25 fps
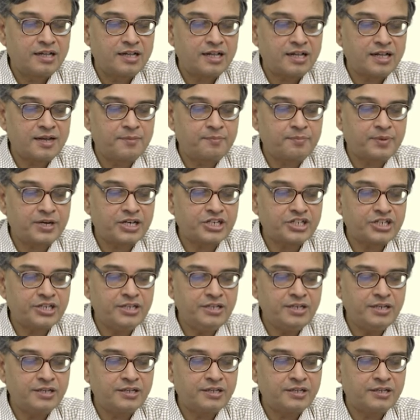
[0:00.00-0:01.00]

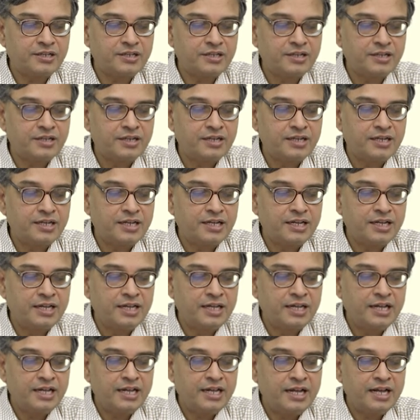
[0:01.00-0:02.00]
compression,
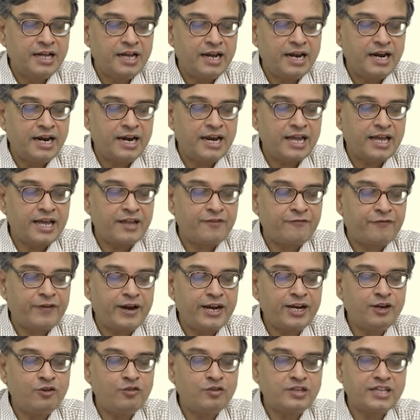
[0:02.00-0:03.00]
and I
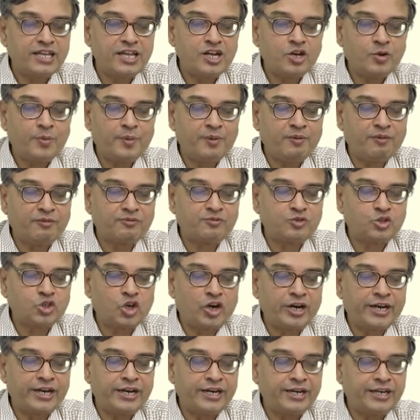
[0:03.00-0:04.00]
find out the equilibrium of
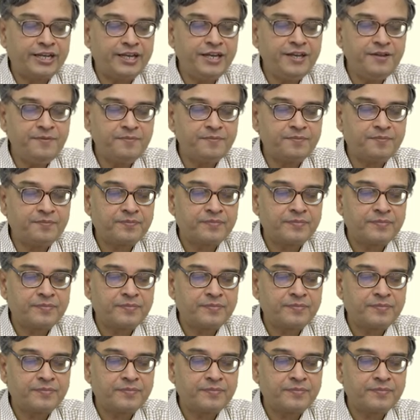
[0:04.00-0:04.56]
joint D.